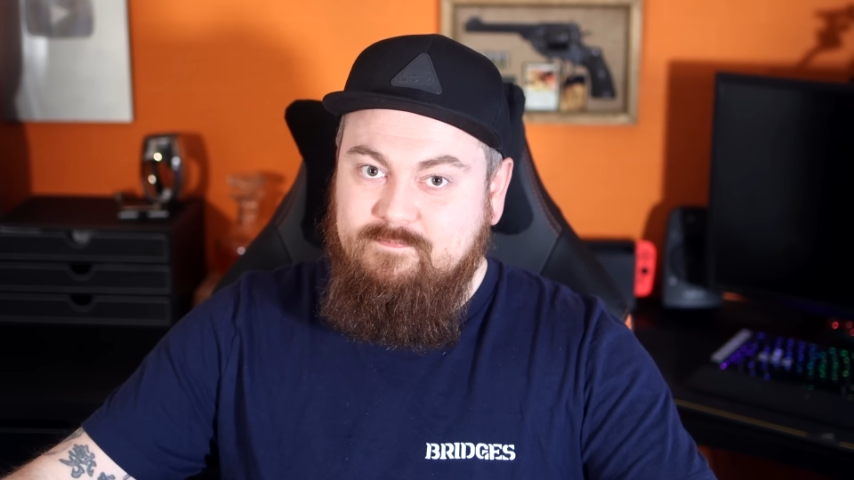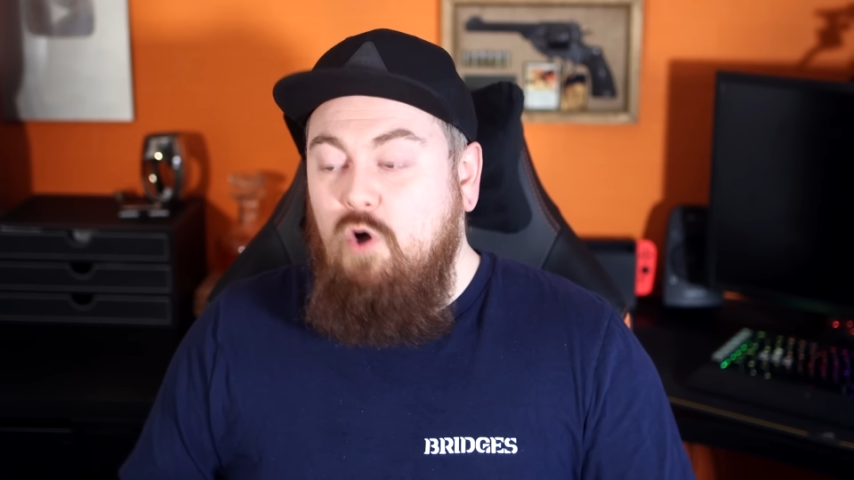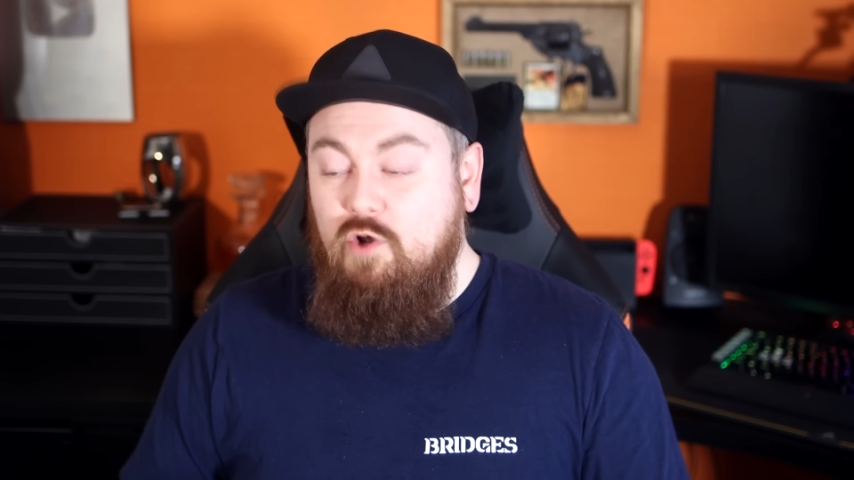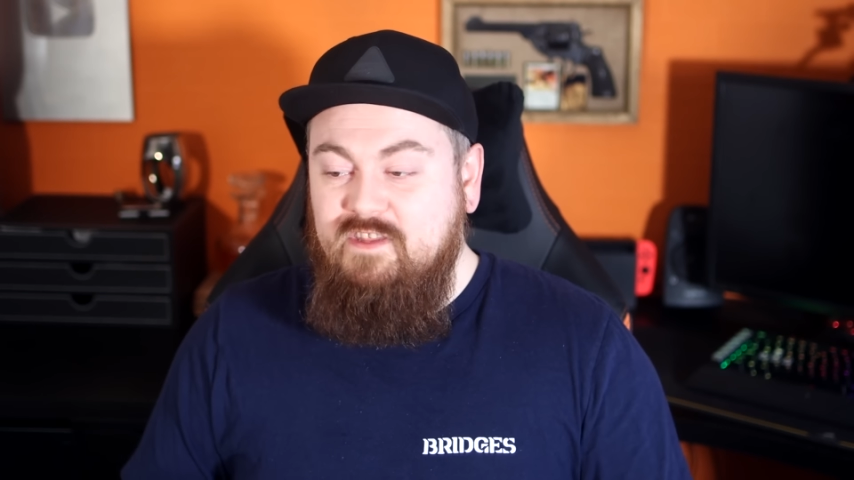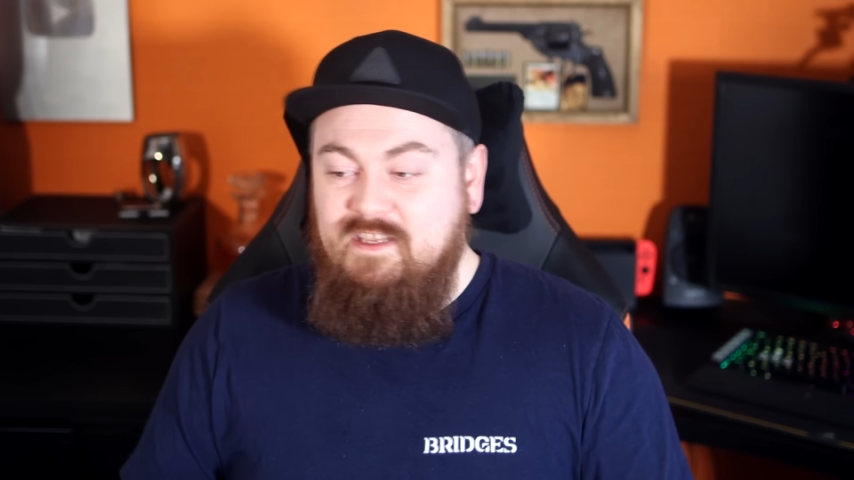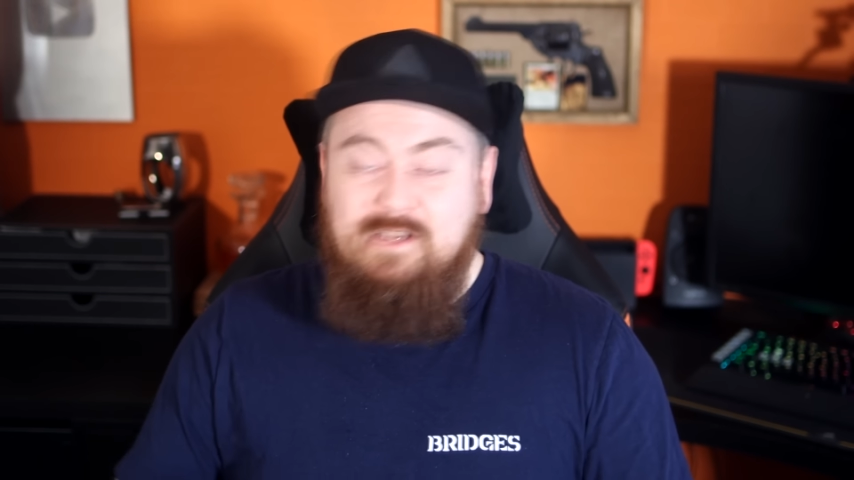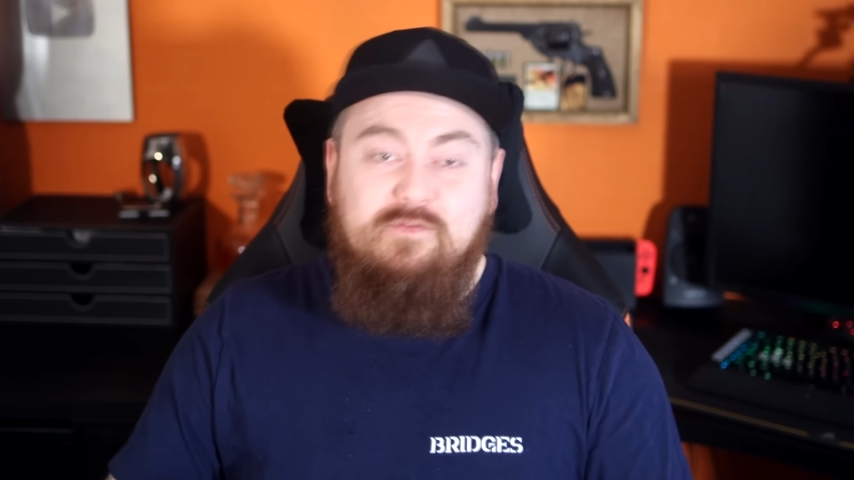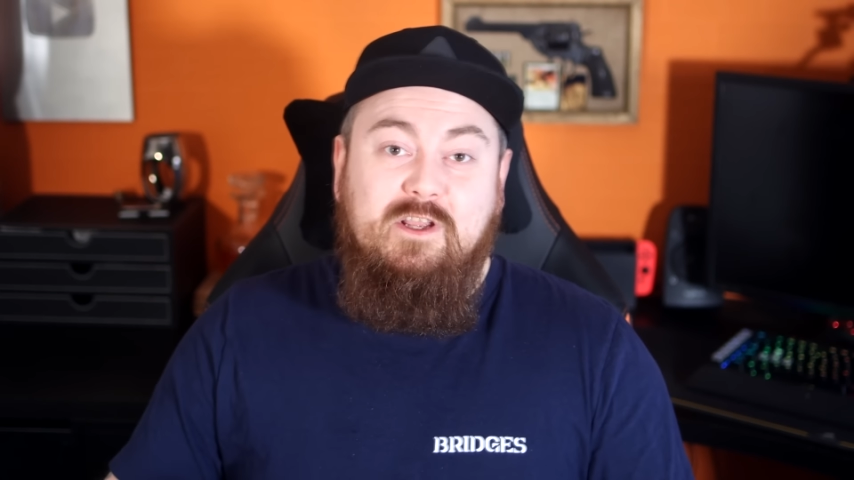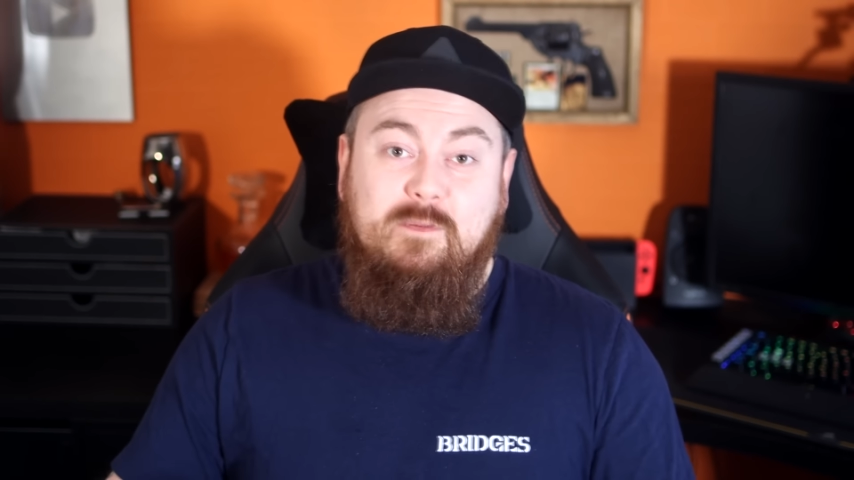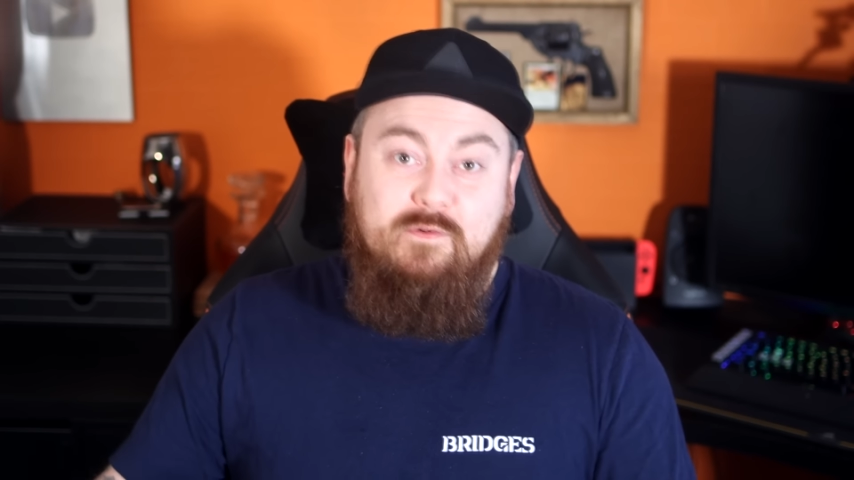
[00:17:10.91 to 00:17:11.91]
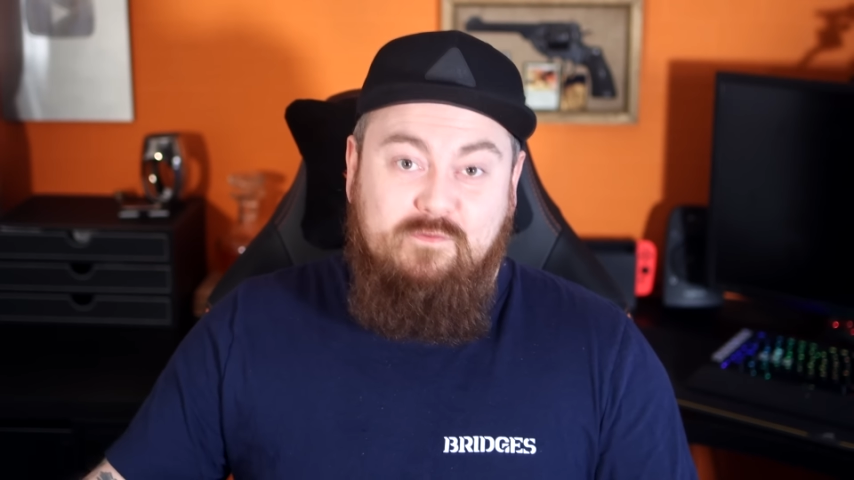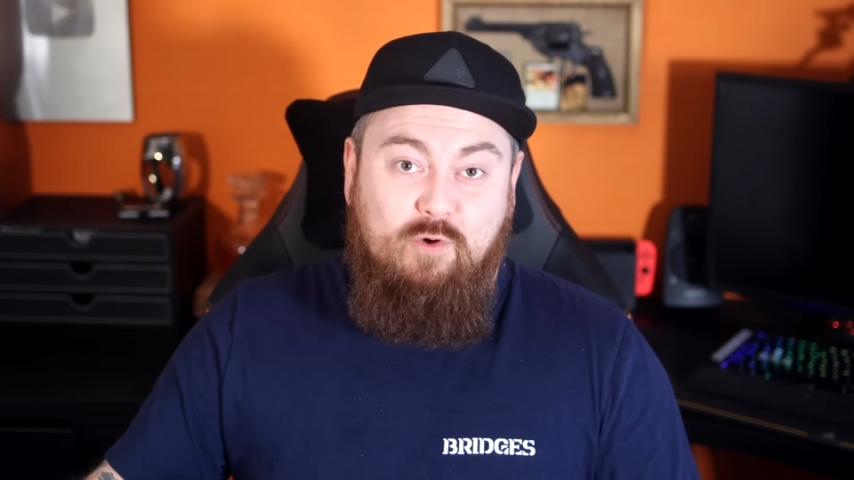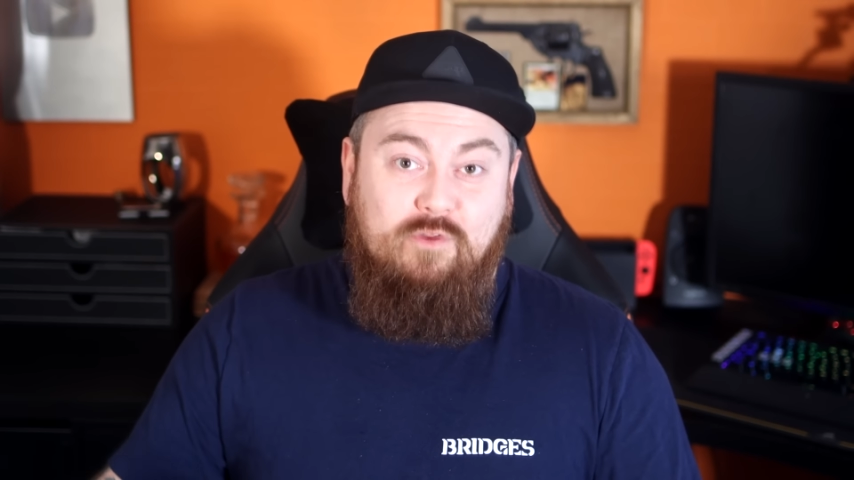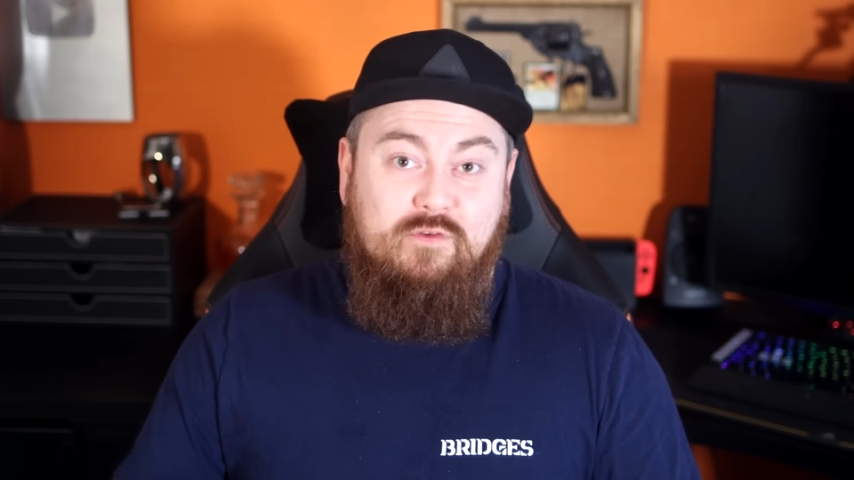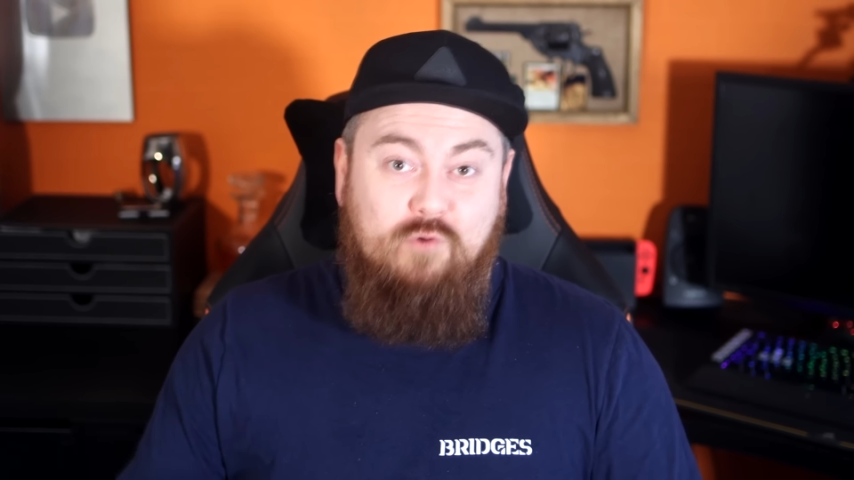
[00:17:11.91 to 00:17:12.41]
On the evening
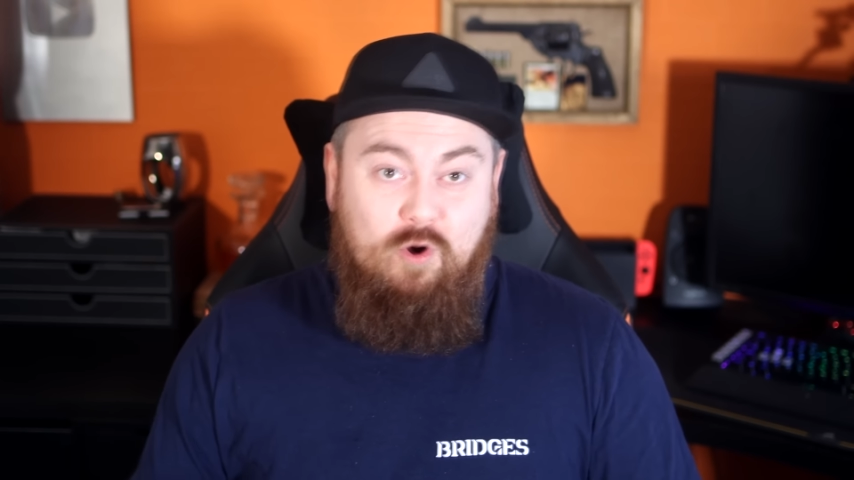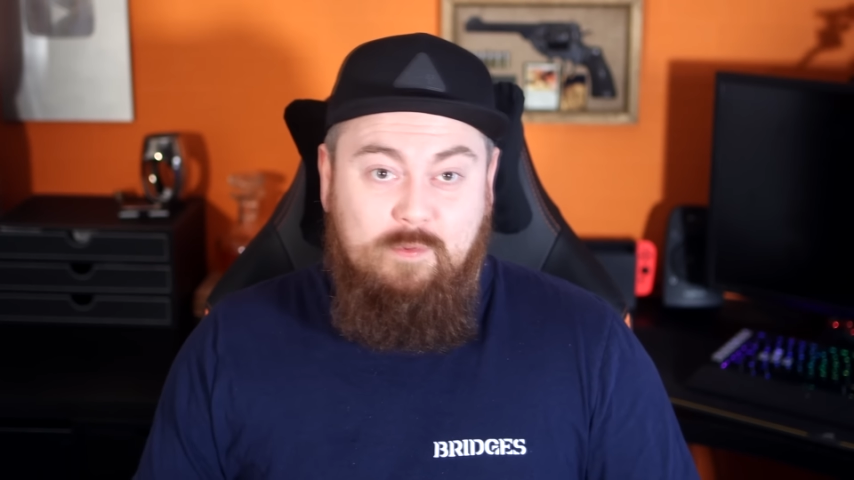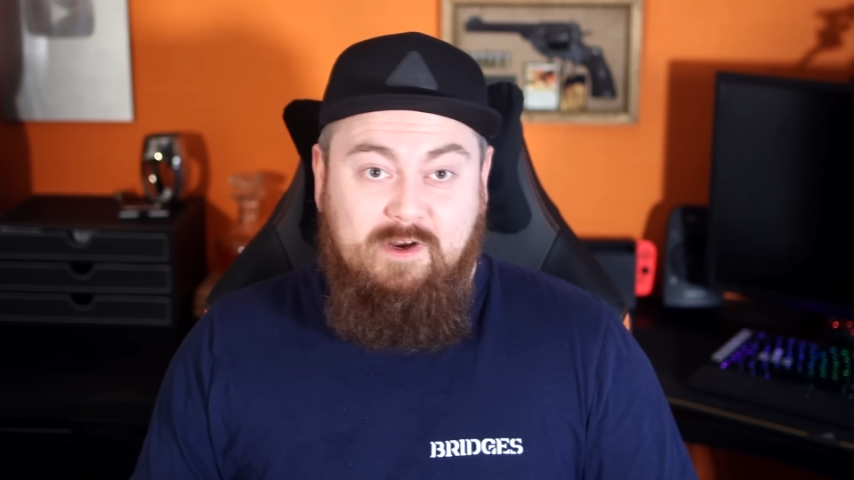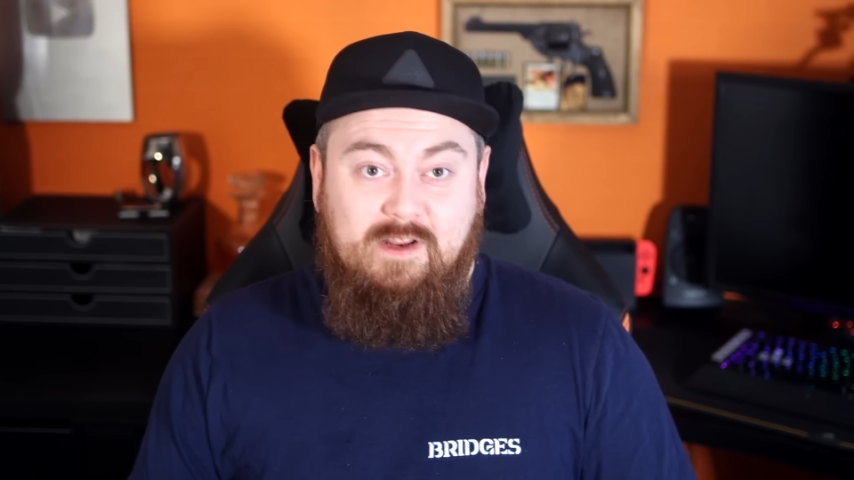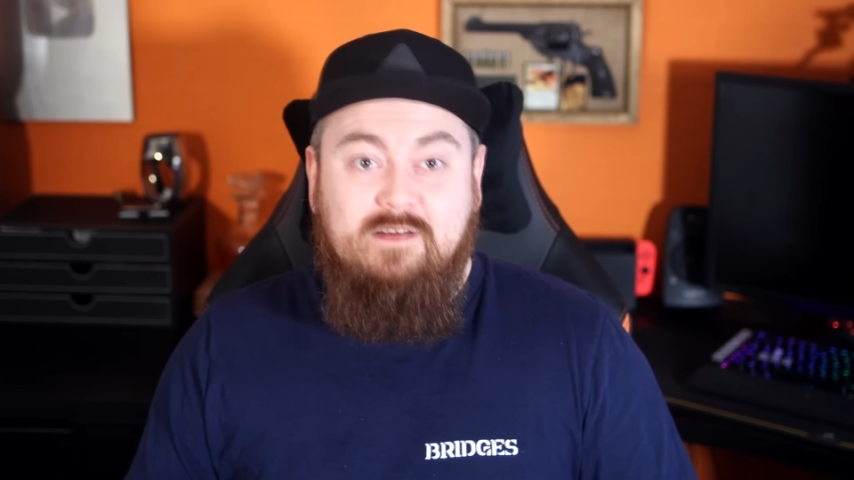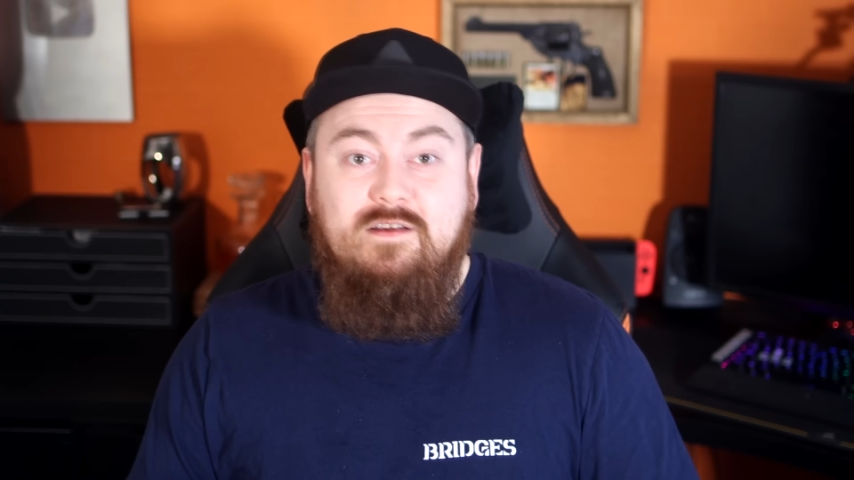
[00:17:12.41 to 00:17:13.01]
before the robbery,